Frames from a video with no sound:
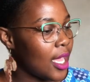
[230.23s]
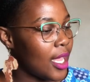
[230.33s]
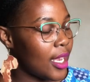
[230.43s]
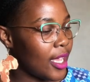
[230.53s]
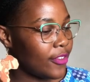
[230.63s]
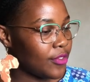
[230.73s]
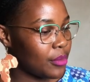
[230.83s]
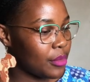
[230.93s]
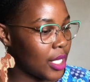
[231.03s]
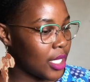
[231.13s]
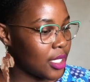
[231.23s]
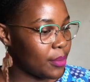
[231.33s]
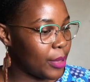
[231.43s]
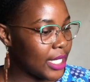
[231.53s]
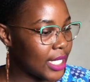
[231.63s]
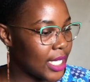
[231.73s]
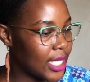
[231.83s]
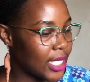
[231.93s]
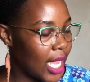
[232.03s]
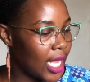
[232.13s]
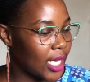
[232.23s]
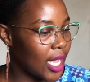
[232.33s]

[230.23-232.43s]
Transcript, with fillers: left me depleted and